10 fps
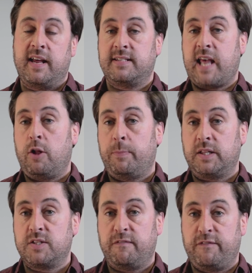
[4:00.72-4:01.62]
it is
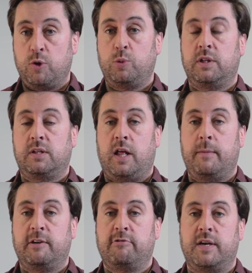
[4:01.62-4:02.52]
helping to fuel the
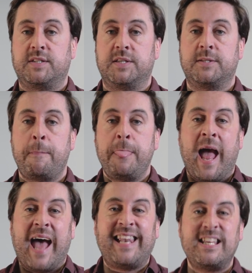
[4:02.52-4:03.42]
climate crisis.
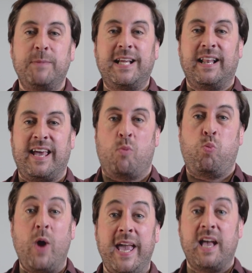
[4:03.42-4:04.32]
And let's be clear,
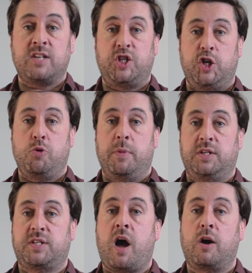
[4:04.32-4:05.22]
we as
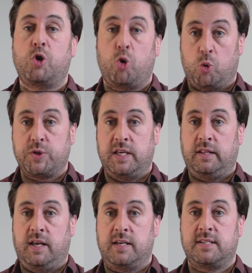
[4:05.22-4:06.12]
humans are
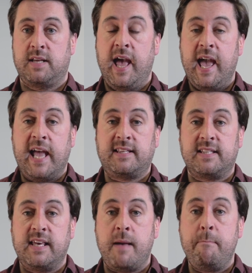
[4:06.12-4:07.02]
causing this. It's
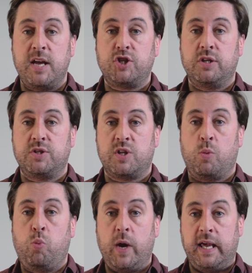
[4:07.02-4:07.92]
the emissions
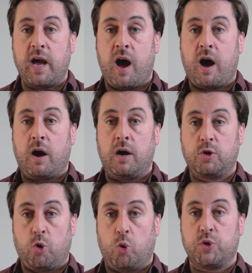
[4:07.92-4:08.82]
that we are
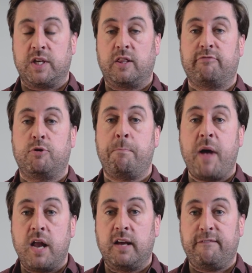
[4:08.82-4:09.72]
causing through
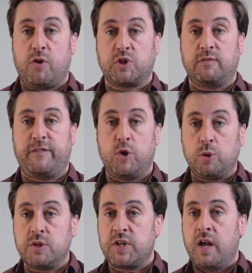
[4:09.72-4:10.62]
burning fossil
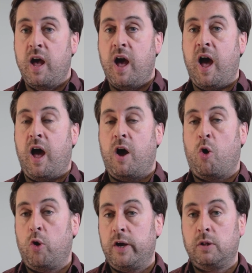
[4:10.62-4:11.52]
fuels,
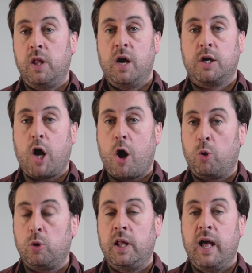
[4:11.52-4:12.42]
oil,
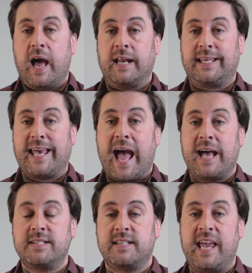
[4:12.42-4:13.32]
coal and
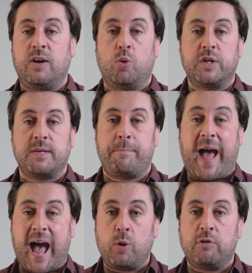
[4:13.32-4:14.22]
gas, in order to
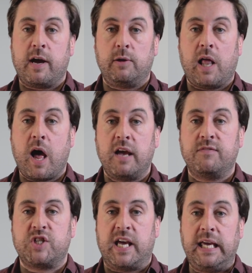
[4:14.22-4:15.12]
power our
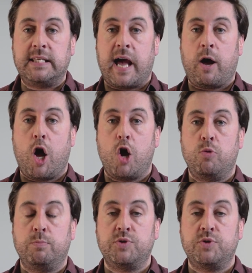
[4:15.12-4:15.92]
lives, to heat our homes,